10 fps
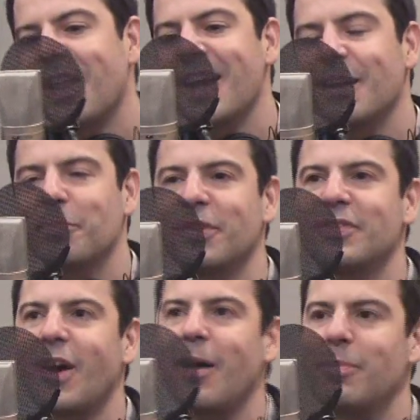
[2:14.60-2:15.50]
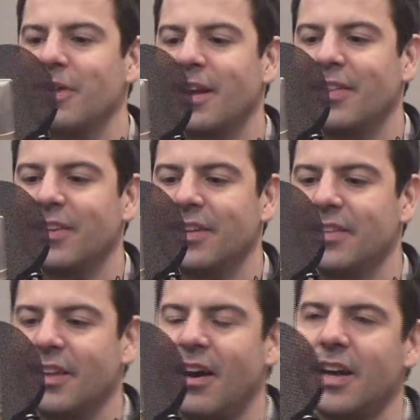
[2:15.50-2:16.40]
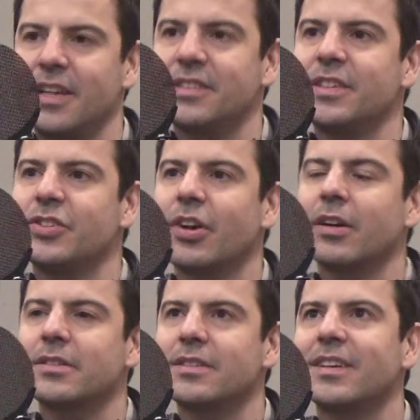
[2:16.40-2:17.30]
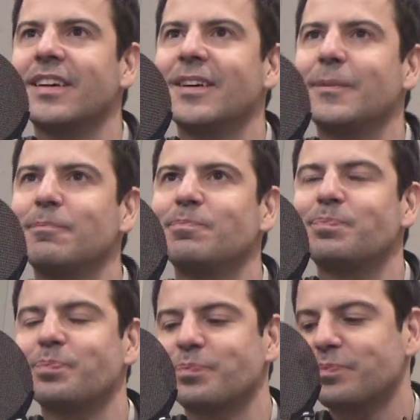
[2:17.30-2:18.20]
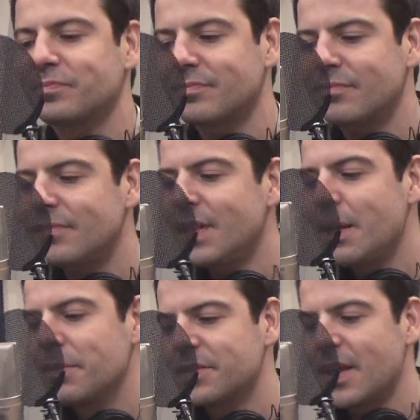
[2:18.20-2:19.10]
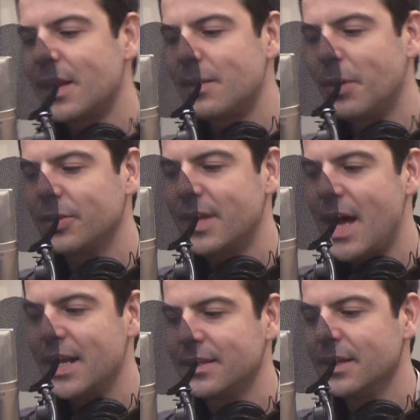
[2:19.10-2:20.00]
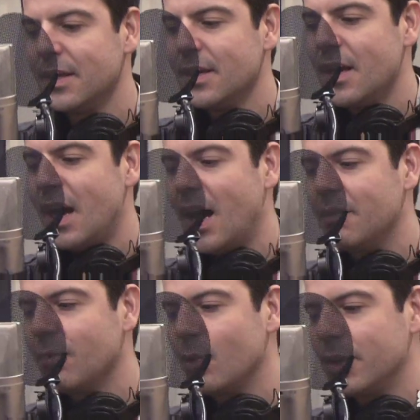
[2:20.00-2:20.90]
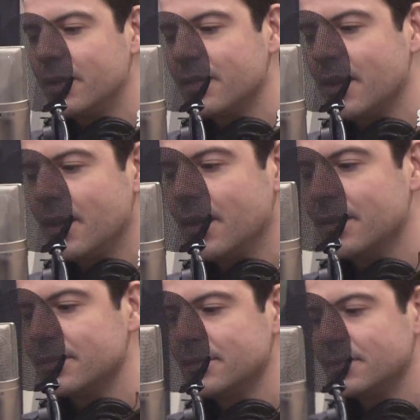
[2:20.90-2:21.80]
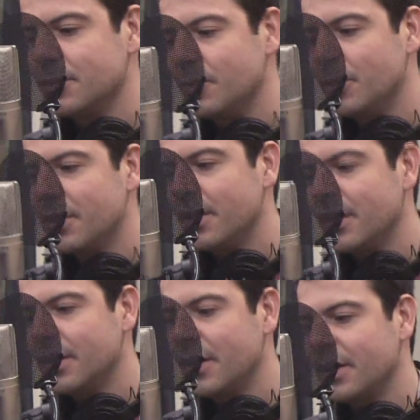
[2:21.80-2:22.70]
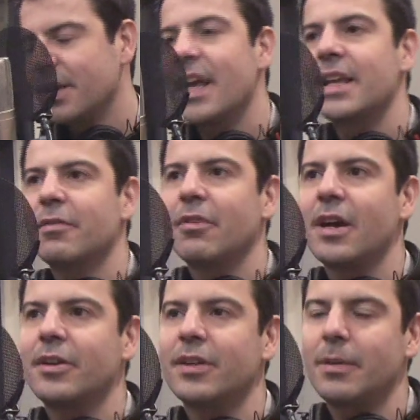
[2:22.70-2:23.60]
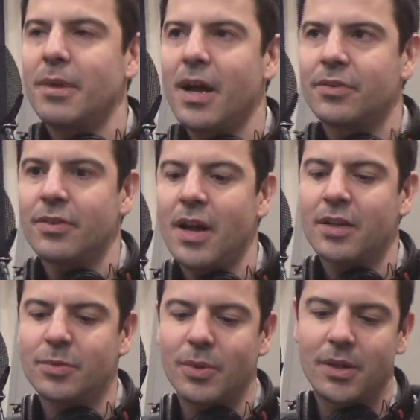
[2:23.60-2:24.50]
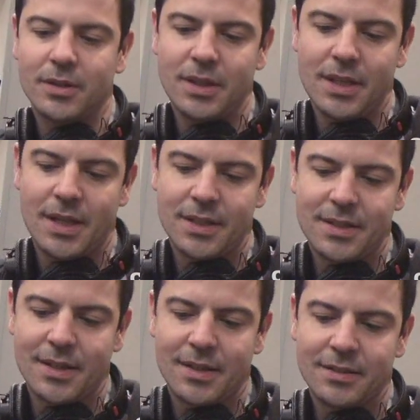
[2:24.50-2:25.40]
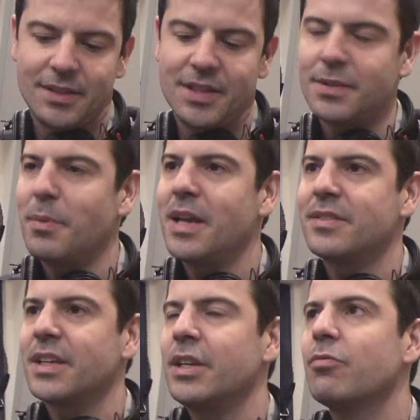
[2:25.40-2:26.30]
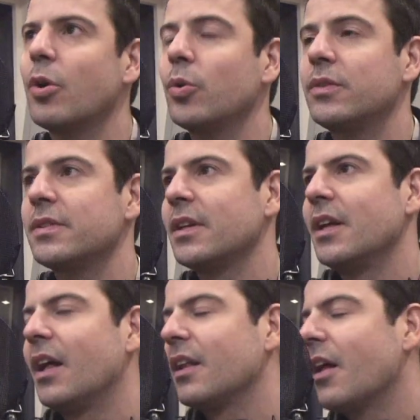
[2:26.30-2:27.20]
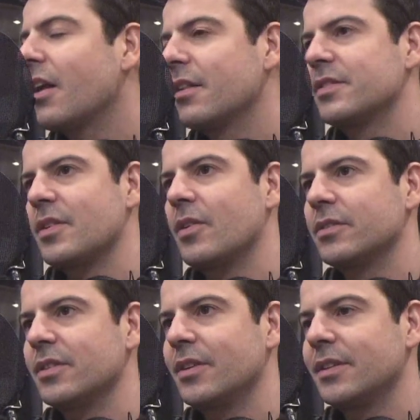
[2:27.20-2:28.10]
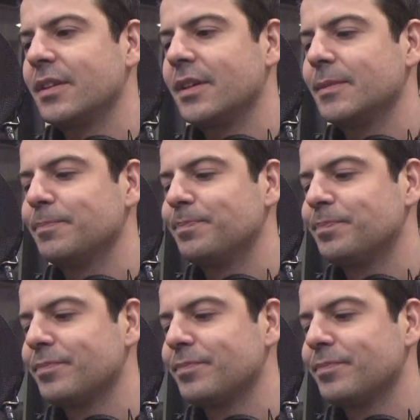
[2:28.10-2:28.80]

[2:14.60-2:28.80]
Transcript: flying up the top, the Hot AC charts. I'm excited about that. I wrote it with a Canadian writer named Nasri Atwa, and he's amazing. He wrote a lot of the songs on